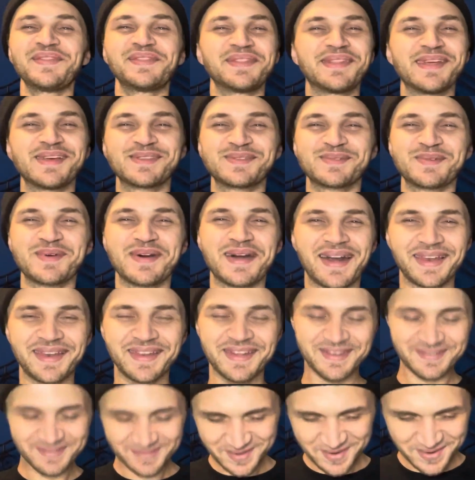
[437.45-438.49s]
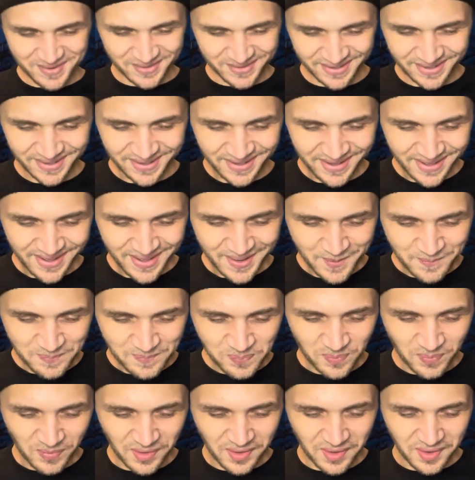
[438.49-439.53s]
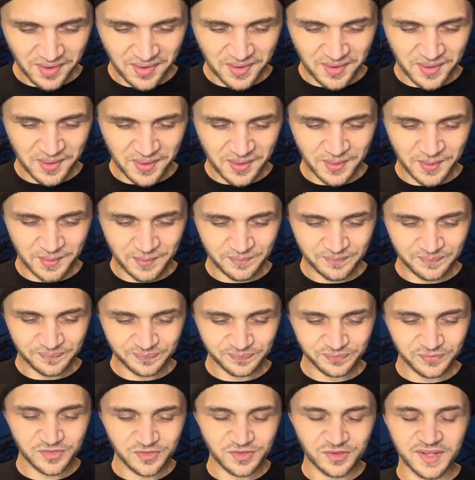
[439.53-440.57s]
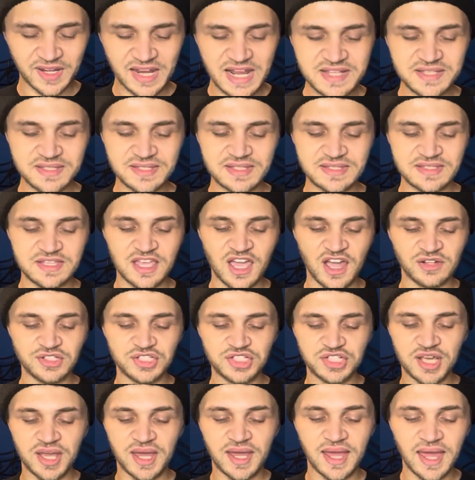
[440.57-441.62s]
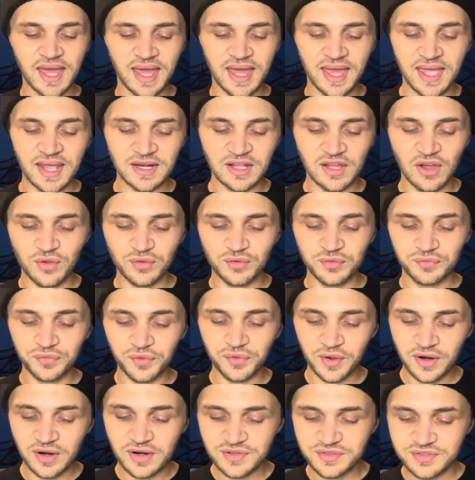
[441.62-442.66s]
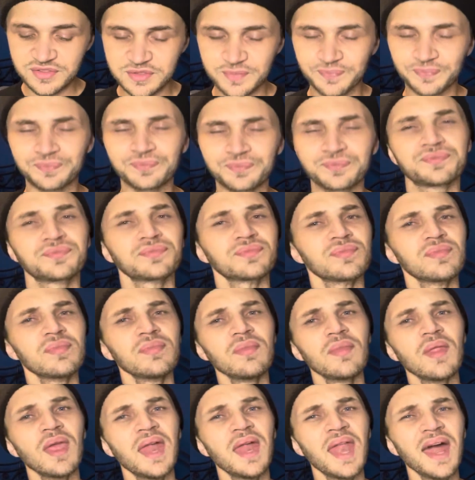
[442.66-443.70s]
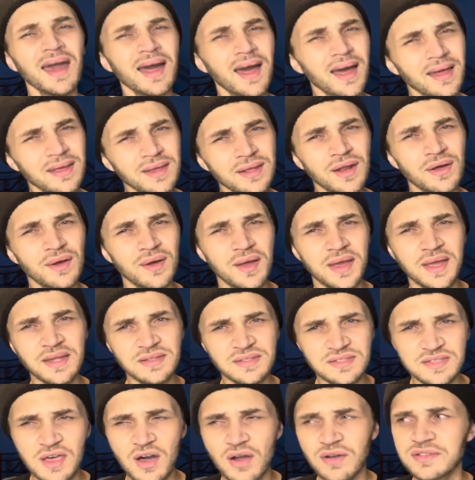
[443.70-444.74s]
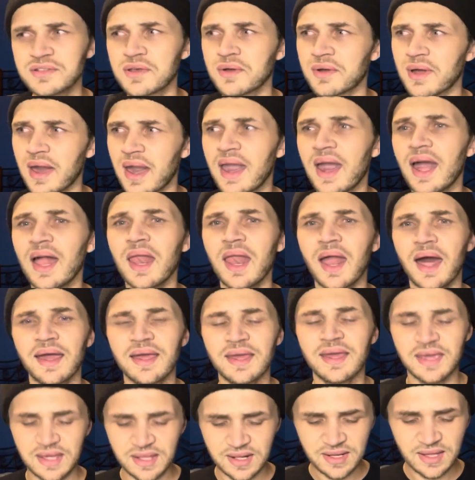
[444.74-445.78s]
That's why I love Rolly. Um, so they get to the sound check. Ann goes first. And I, you know, and song's okay. I like it.